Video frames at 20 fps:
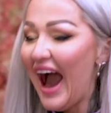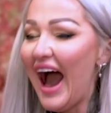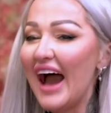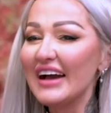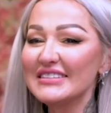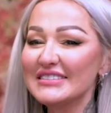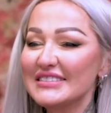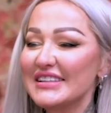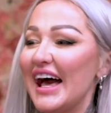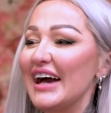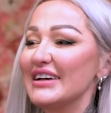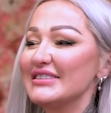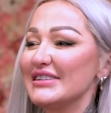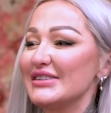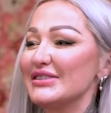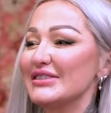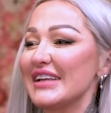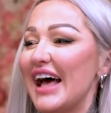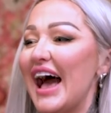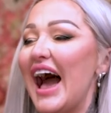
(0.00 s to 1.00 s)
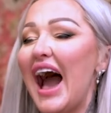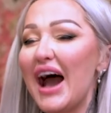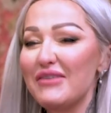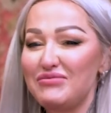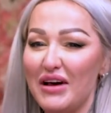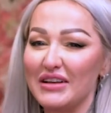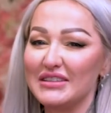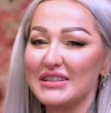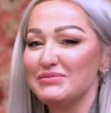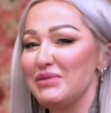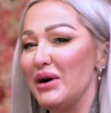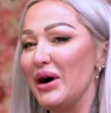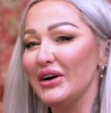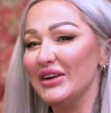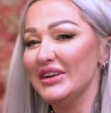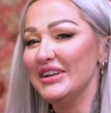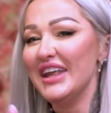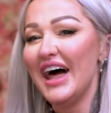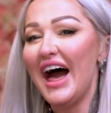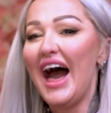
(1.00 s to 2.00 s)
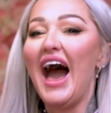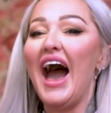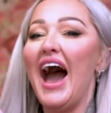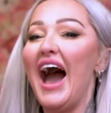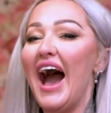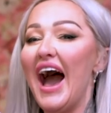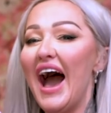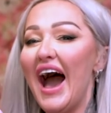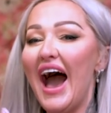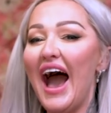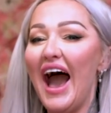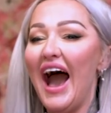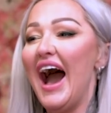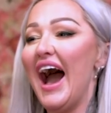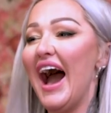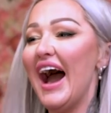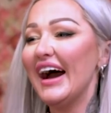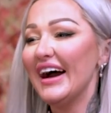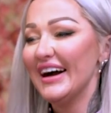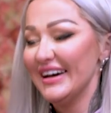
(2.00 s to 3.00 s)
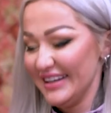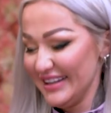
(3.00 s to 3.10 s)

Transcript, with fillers: It's like she was like, I pressed the button. Ha ha, ha ha.